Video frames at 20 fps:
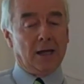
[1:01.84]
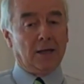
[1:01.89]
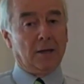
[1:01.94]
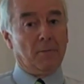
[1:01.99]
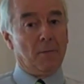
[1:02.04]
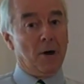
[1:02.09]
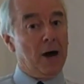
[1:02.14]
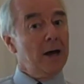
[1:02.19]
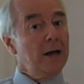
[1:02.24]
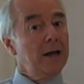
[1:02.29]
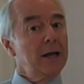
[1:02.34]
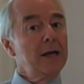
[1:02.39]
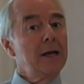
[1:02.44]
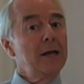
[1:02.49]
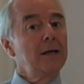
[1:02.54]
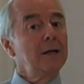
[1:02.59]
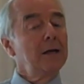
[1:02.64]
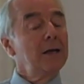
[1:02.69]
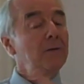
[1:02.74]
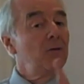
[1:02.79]
And the
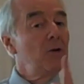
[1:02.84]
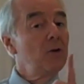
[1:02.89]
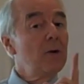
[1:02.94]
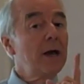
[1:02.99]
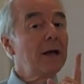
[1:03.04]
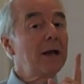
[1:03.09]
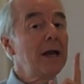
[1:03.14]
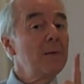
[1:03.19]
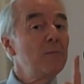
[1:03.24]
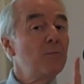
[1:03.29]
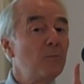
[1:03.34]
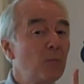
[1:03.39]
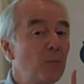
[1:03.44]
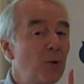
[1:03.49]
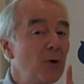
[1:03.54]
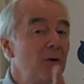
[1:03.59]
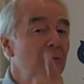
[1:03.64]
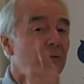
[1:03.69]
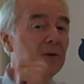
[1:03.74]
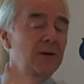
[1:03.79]
body, if you had a
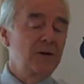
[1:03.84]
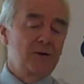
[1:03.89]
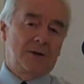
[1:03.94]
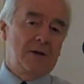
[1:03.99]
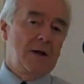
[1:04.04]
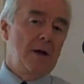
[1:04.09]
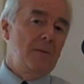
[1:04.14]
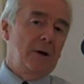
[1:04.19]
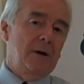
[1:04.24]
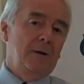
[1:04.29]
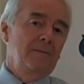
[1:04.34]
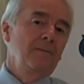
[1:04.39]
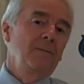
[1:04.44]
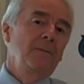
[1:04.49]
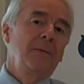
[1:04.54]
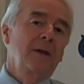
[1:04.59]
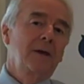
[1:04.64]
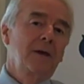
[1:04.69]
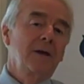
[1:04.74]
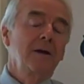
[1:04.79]
perfect stomach,
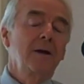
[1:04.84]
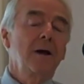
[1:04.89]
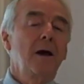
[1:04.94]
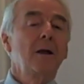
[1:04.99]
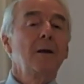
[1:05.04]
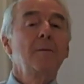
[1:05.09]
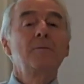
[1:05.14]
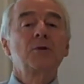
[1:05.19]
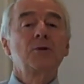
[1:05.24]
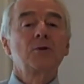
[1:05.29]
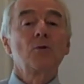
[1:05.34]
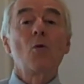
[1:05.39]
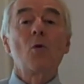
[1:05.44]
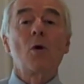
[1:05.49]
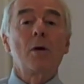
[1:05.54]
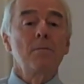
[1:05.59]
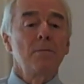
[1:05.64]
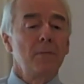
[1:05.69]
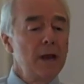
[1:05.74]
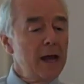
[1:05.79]
cannot
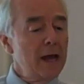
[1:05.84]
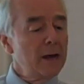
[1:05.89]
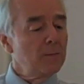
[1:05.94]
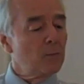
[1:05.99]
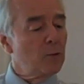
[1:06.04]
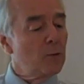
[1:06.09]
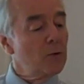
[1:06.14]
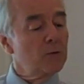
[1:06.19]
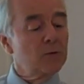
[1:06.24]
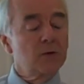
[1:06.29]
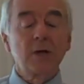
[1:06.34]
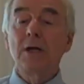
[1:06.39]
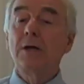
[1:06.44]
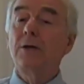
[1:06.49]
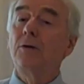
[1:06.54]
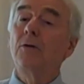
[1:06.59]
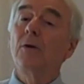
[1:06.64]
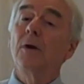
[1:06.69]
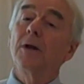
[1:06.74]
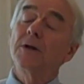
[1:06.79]
absorb net
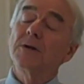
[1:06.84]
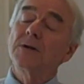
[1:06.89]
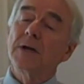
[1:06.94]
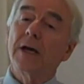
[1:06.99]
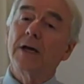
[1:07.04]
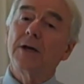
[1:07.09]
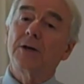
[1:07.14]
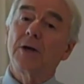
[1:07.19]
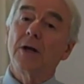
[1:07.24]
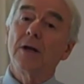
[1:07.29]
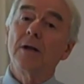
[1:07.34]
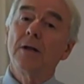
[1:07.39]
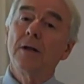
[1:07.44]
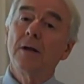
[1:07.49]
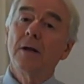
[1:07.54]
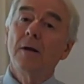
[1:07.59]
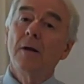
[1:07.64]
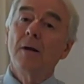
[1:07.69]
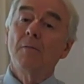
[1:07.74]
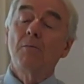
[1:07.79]
protein utilization
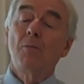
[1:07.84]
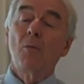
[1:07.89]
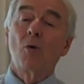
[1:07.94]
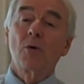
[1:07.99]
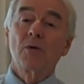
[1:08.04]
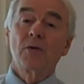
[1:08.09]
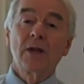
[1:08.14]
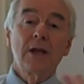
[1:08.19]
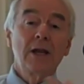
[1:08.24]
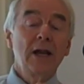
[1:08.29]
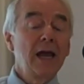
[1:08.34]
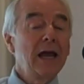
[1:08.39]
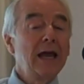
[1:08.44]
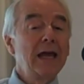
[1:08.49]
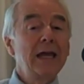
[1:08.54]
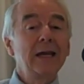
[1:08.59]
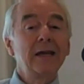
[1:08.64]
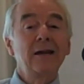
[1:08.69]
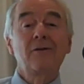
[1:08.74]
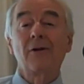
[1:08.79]
more than
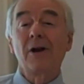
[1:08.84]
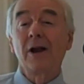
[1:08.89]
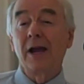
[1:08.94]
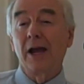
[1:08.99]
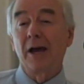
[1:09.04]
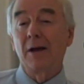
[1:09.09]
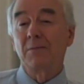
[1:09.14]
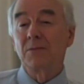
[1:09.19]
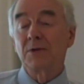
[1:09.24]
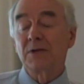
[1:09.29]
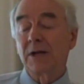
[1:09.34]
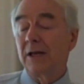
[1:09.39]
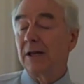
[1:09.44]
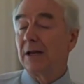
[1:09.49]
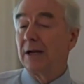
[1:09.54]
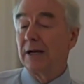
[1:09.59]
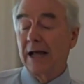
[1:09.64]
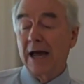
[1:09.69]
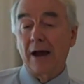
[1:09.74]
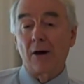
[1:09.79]
8 grams
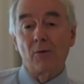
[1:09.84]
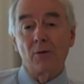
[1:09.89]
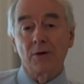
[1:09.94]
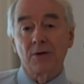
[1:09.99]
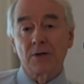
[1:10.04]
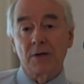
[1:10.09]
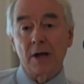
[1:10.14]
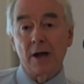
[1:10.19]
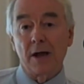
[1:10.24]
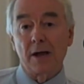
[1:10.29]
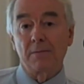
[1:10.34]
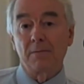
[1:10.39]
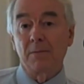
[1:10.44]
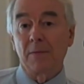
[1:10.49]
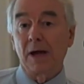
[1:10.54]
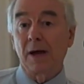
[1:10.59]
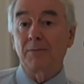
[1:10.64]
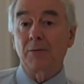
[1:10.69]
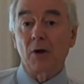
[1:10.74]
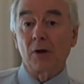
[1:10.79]
in an hour's time.
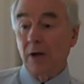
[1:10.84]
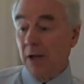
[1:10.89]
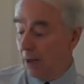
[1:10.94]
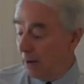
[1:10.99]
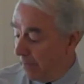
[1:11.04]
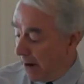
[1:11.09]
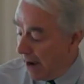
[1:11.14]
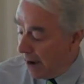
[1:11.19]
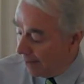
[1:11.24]
I'm talking